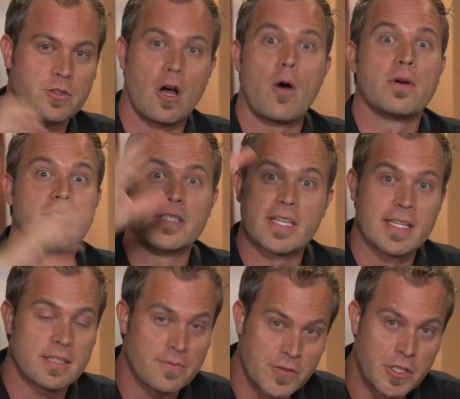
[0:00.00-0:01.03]
who's always looking
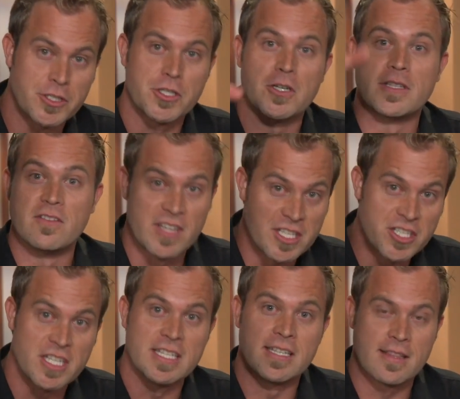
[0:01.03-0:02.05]
at the future and the
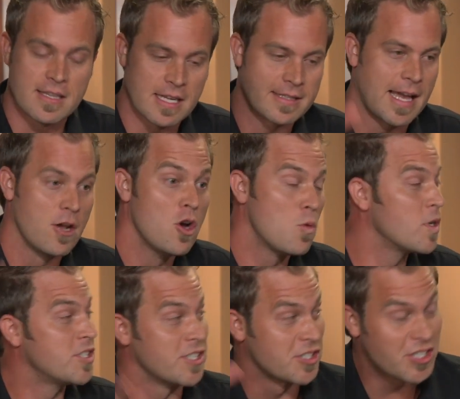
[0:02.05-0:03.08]
vision and the thing like that,
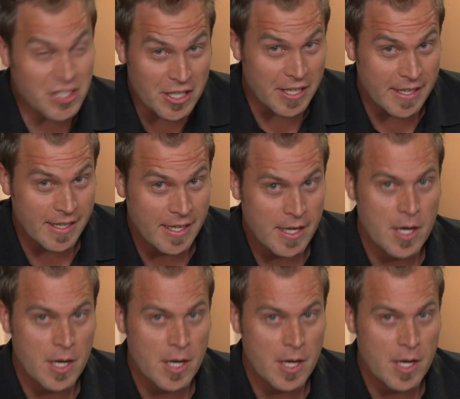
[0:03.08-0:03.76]
which is good.